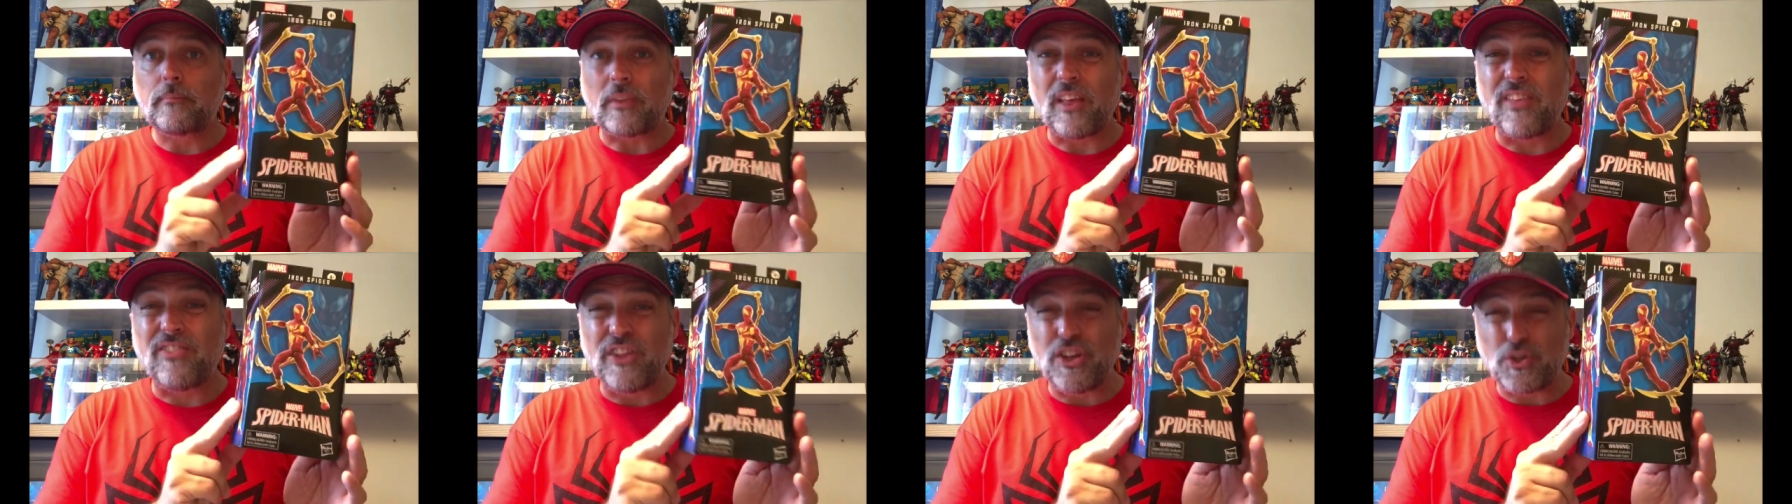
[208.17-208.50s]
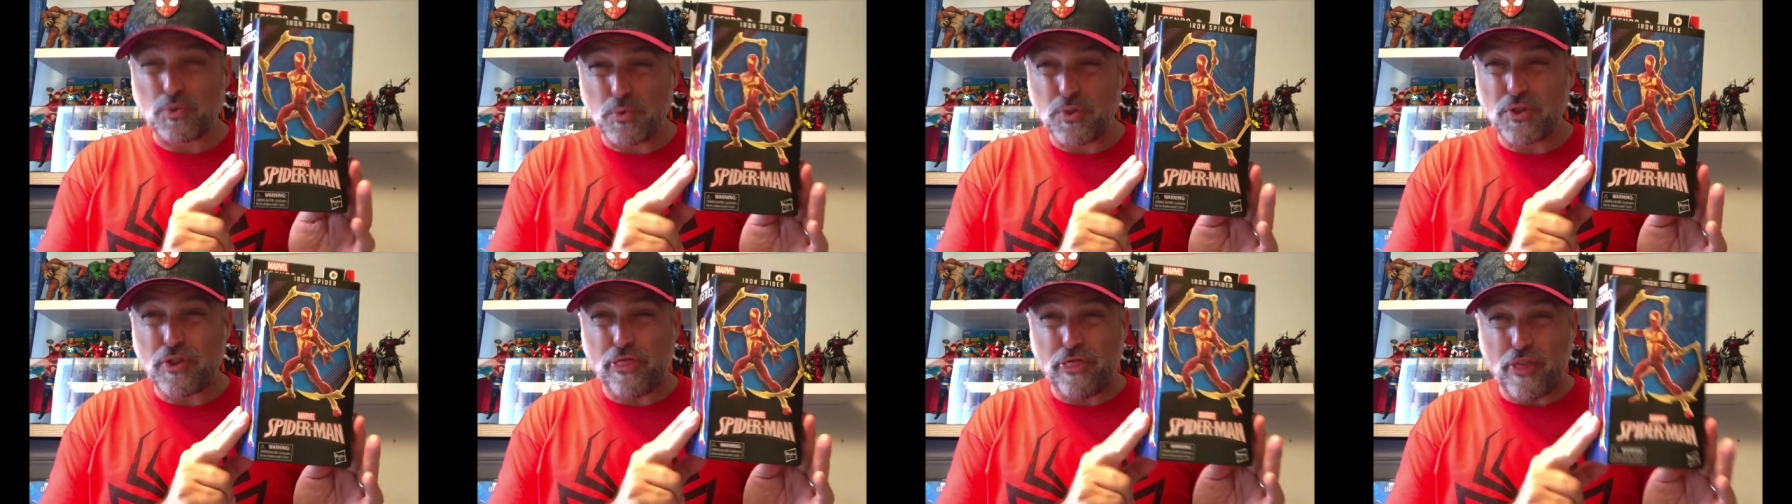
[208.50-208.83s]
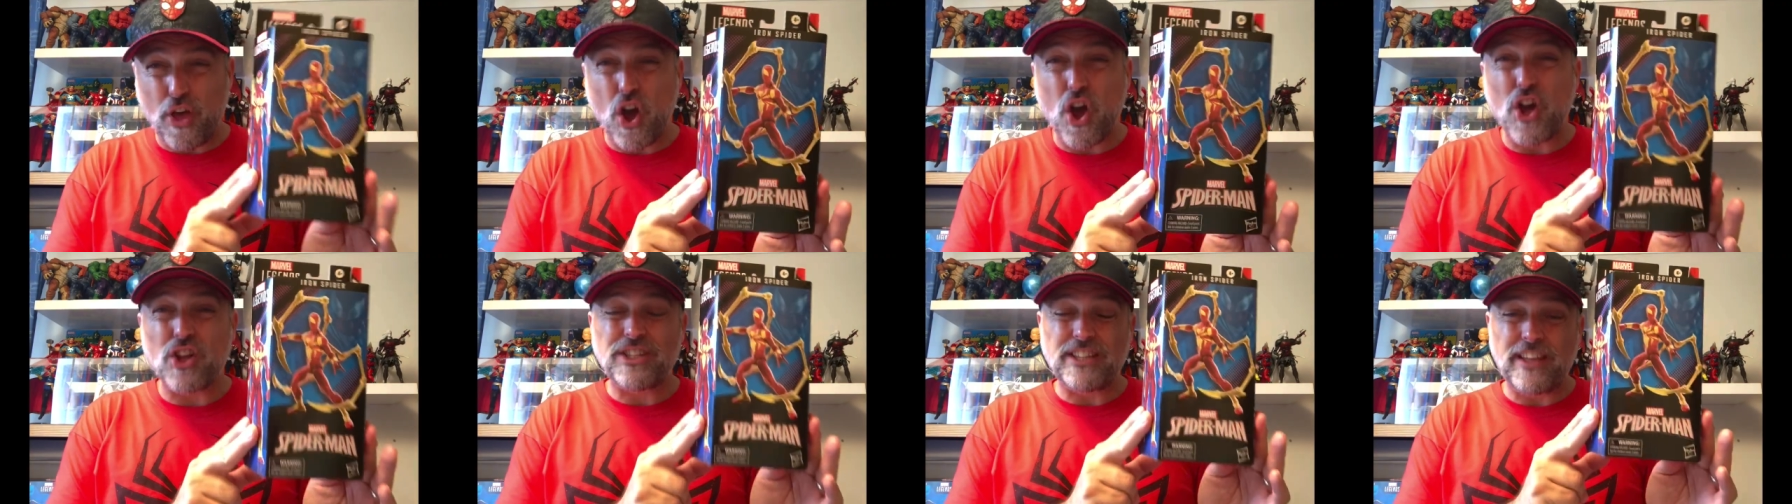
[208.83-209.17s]
this was
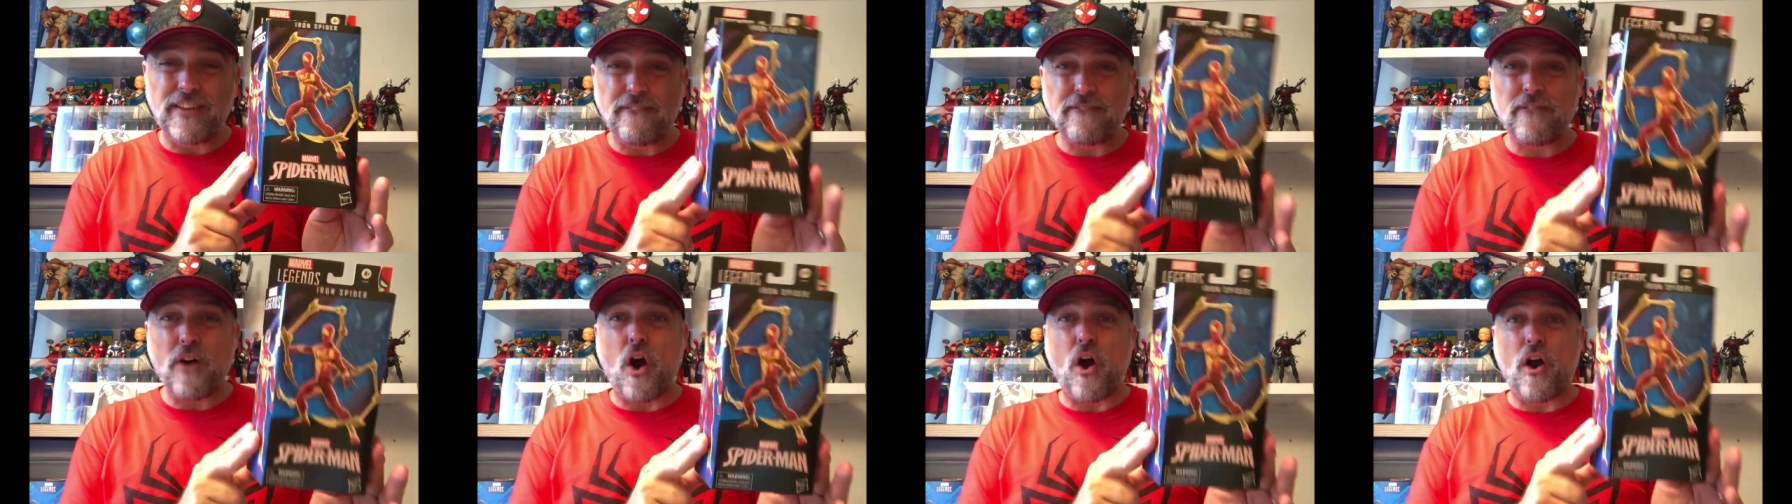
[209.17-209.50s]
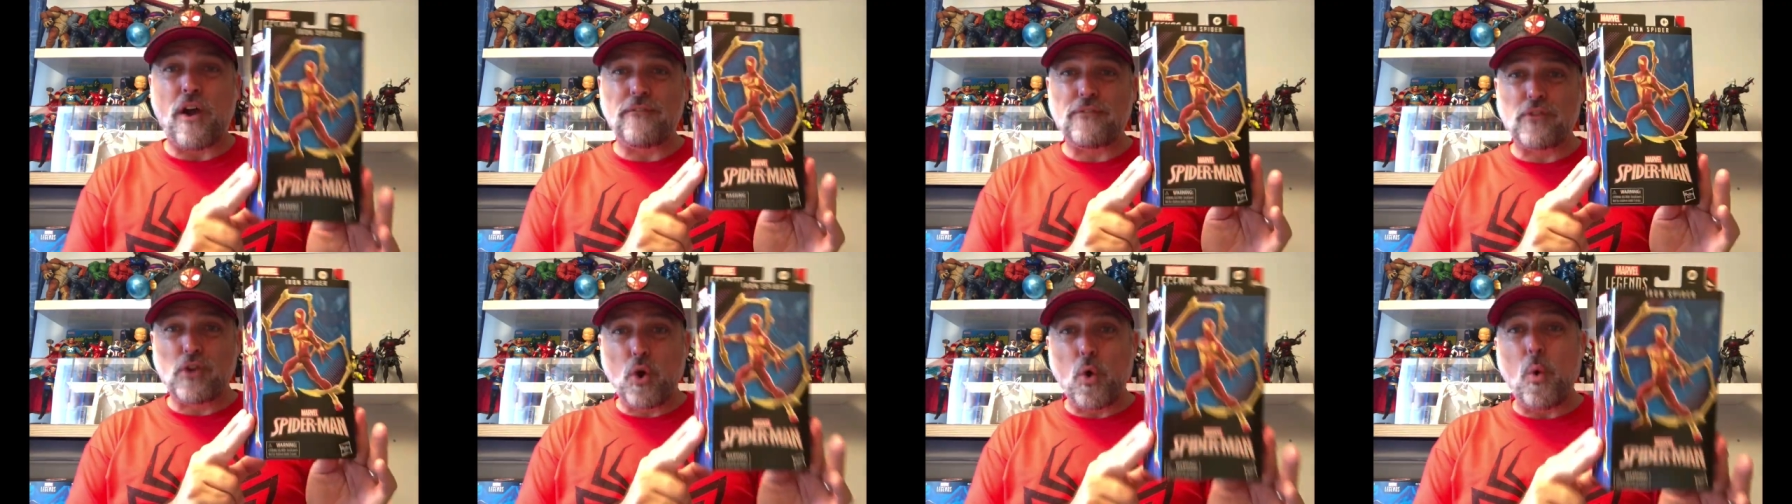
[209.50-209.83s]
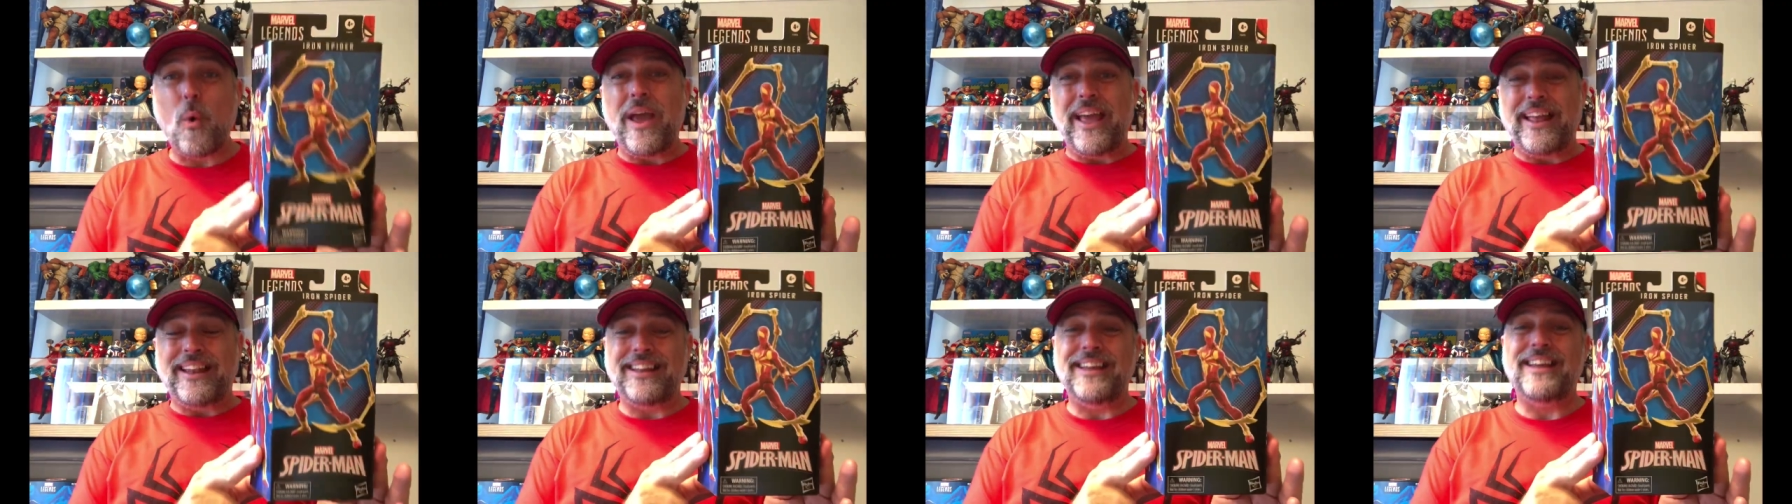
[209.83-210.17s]
35
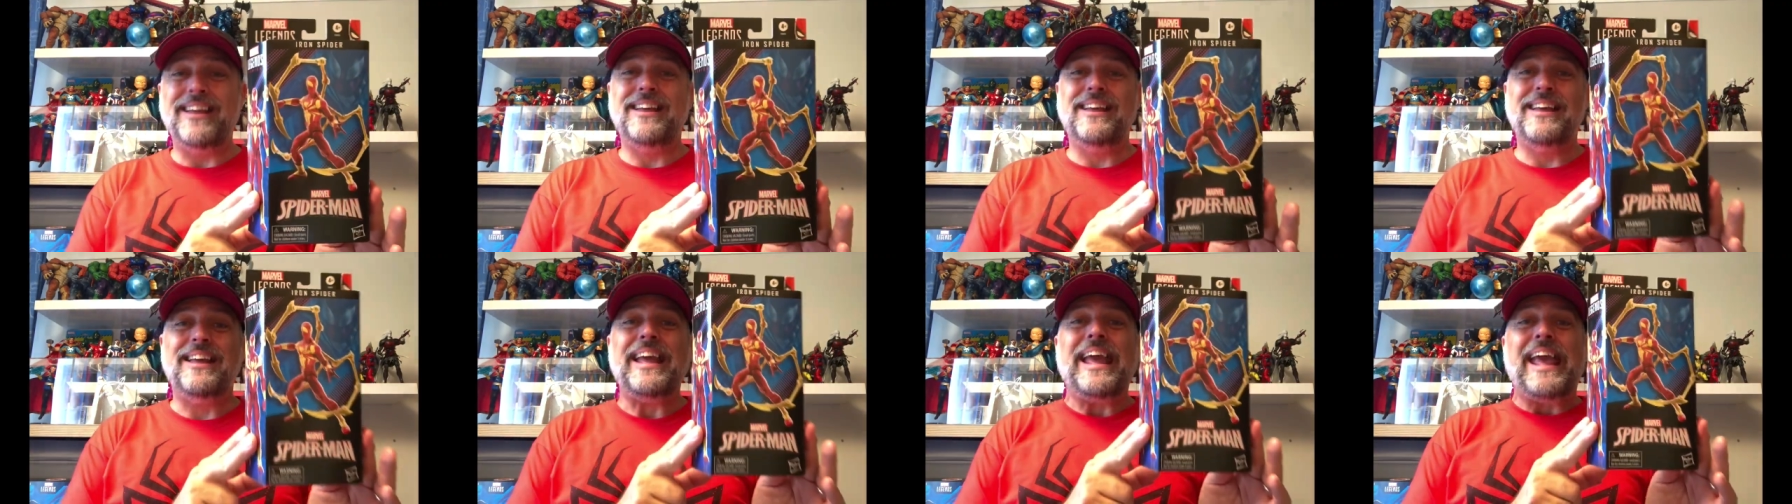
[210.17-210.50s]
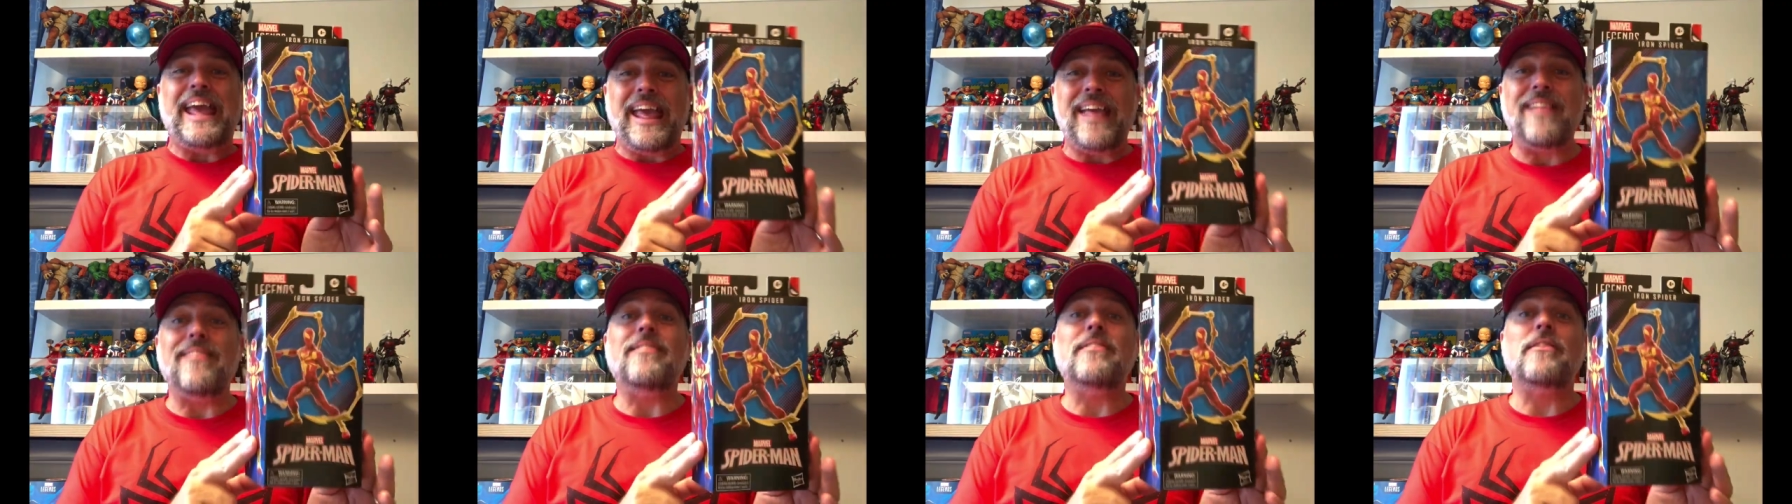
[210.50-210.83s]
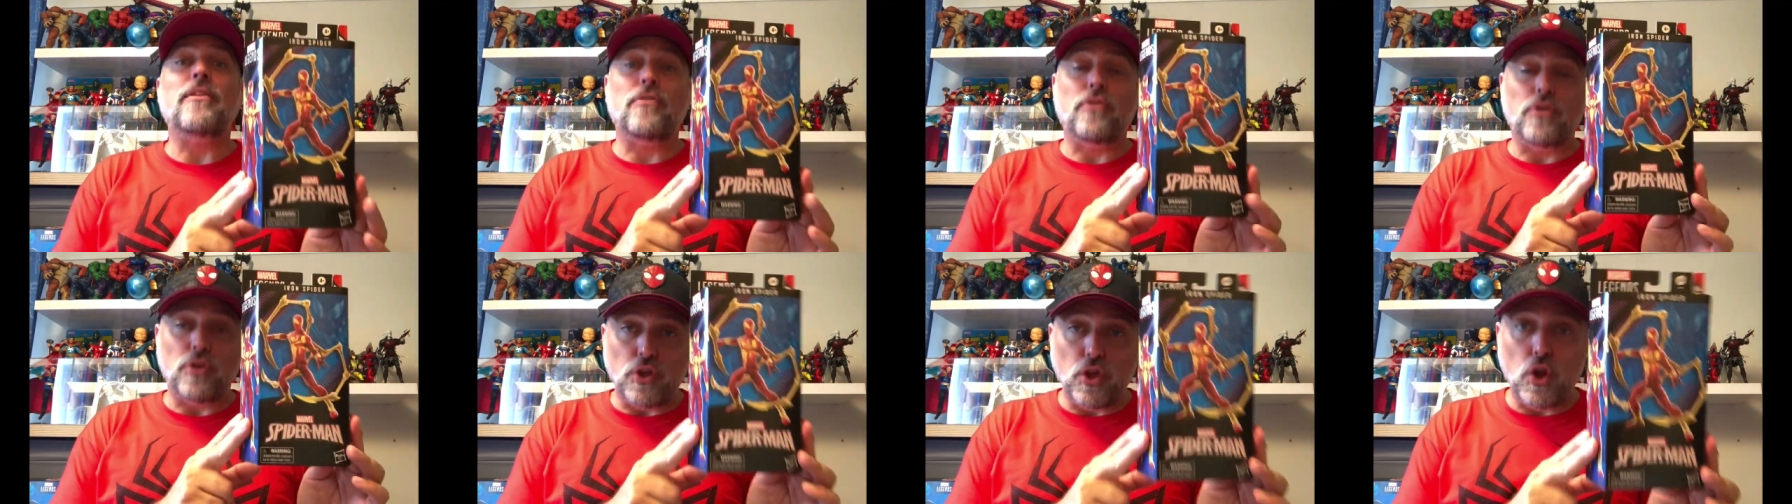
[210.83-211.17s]
quid
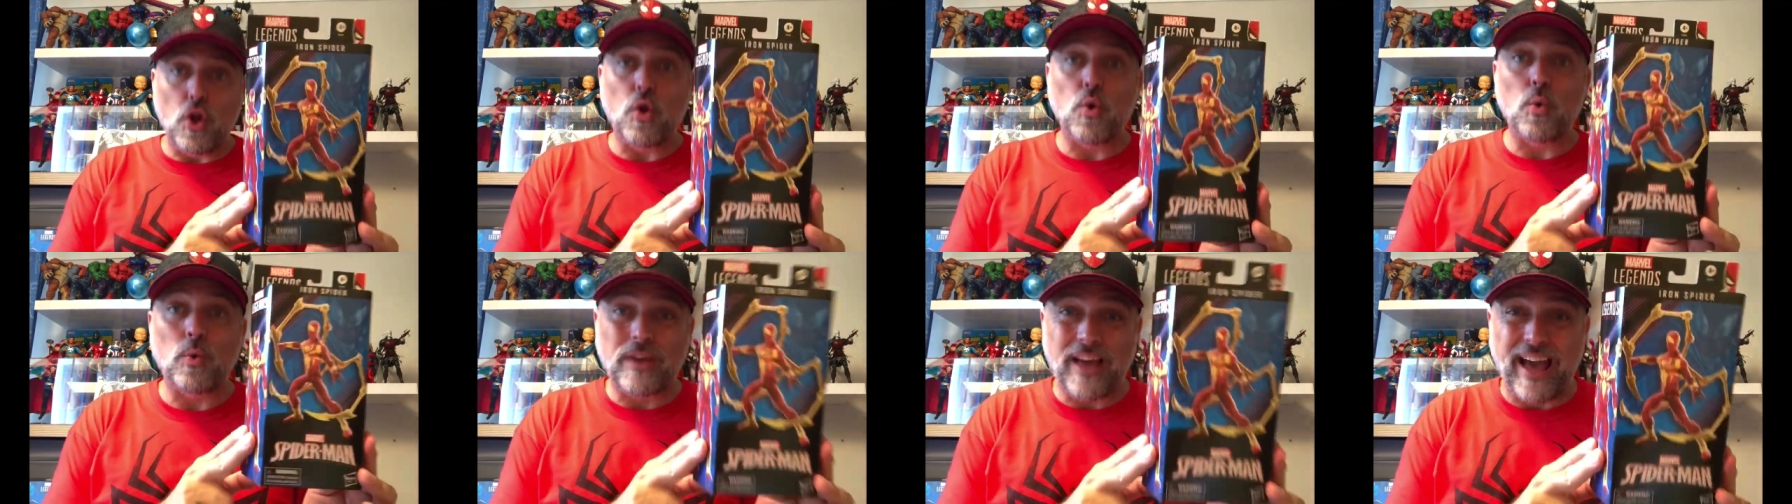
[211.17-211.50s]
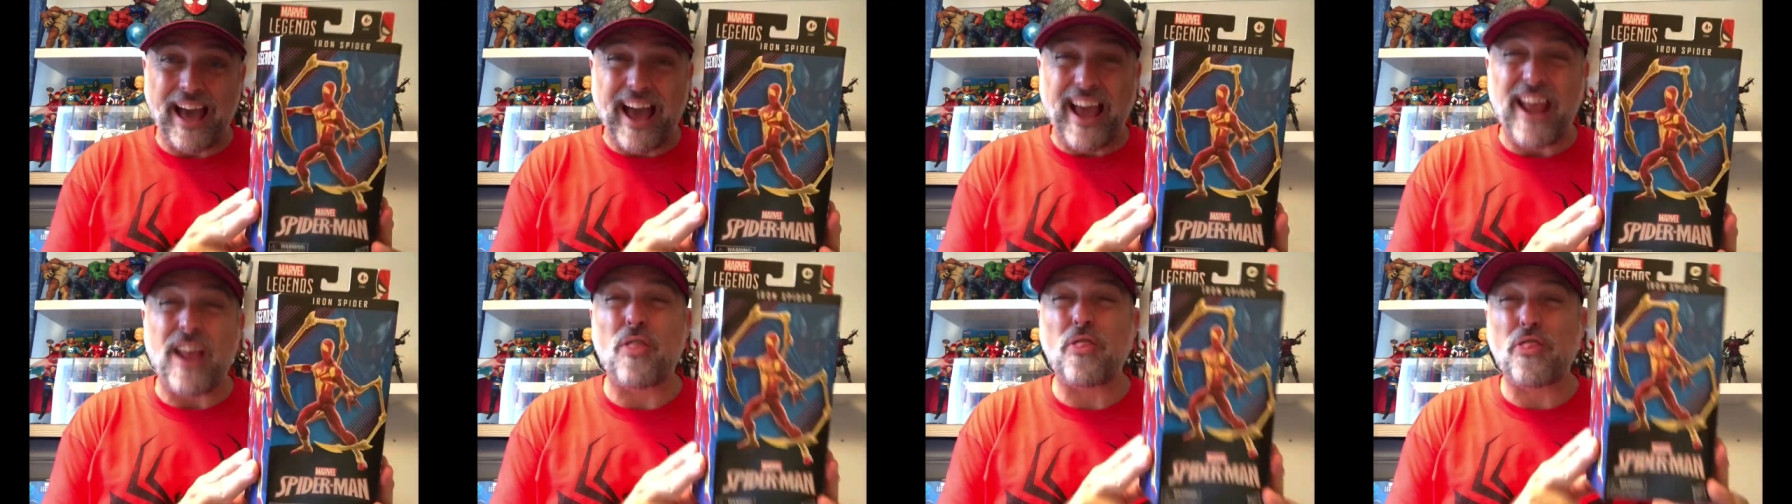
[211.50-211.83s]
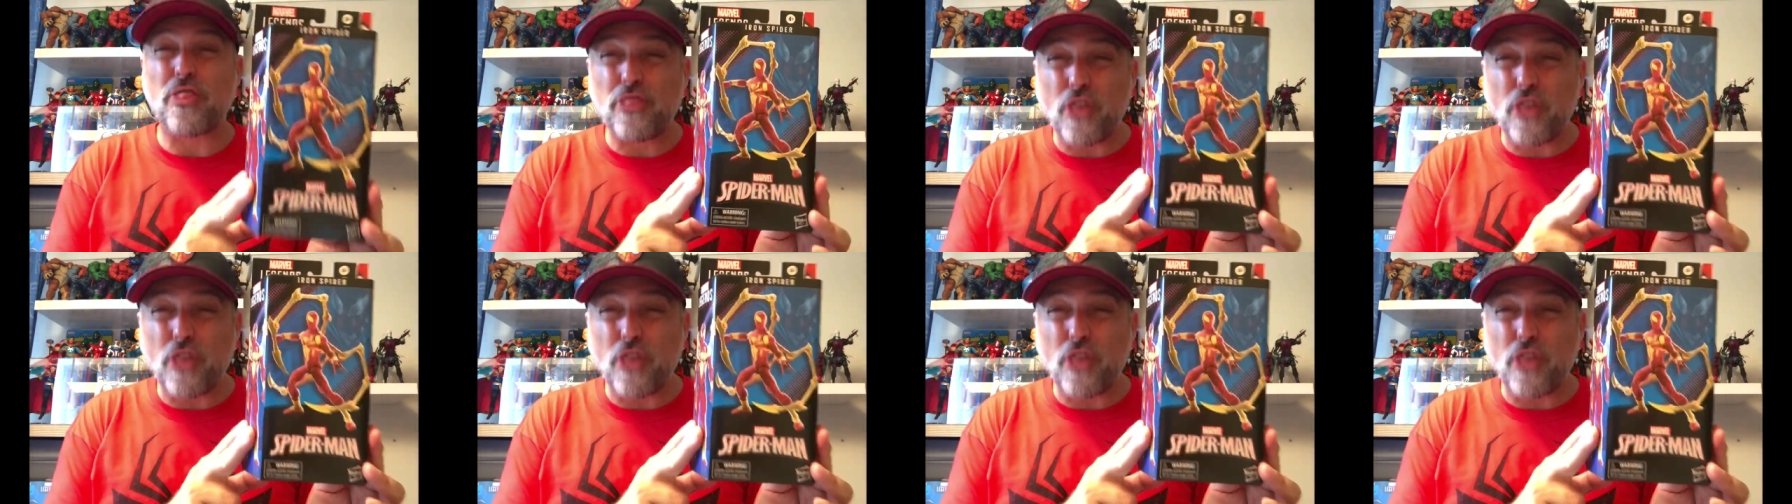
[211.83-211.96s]
in the UK.